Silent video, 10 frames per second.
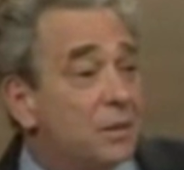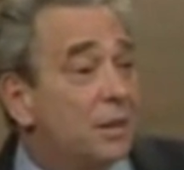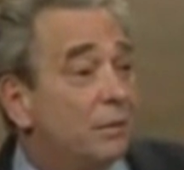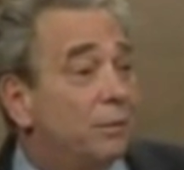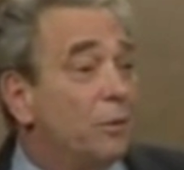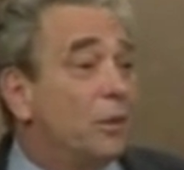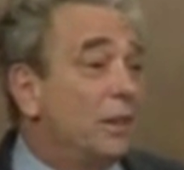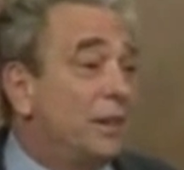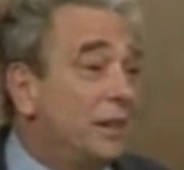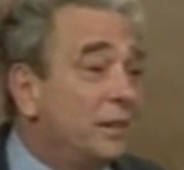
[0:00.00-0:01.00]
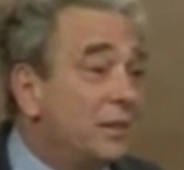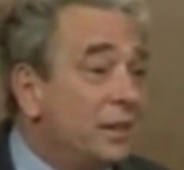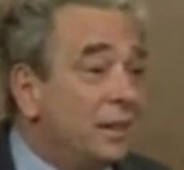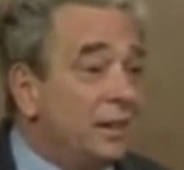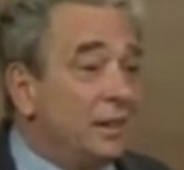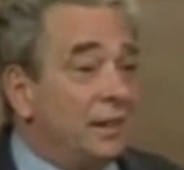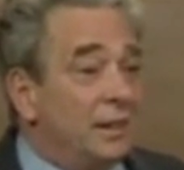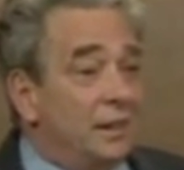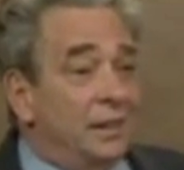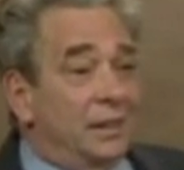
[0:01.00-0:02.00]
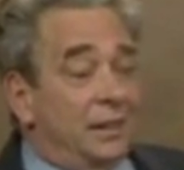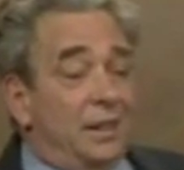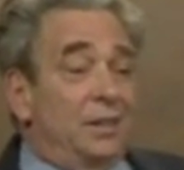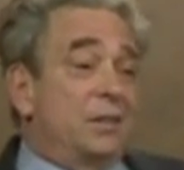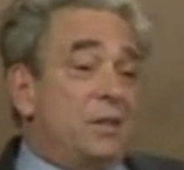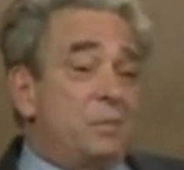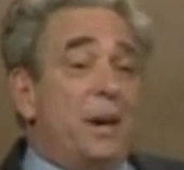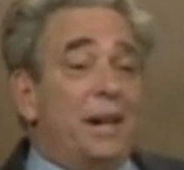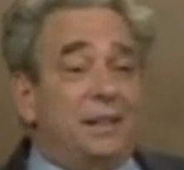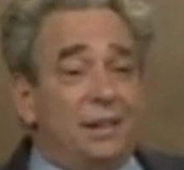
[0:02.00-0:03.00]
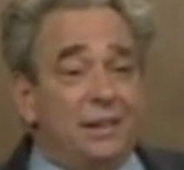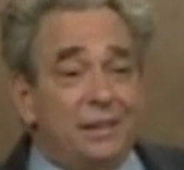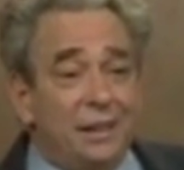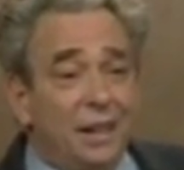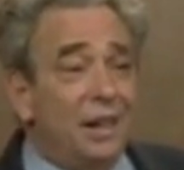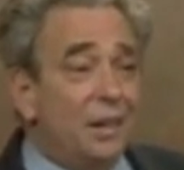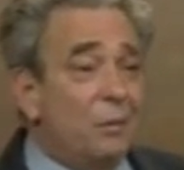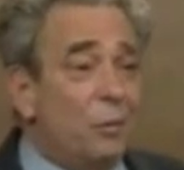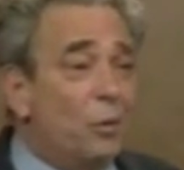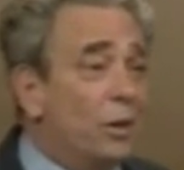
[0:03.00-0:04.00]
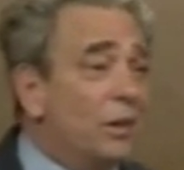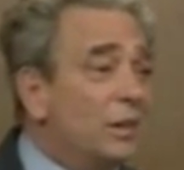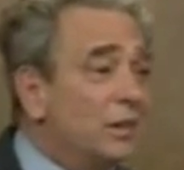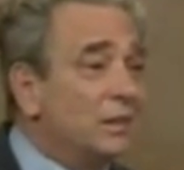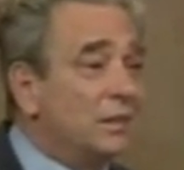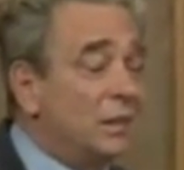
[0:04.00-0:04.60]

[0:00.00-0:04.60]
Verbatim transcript: to the fore is can you expect the end of the war to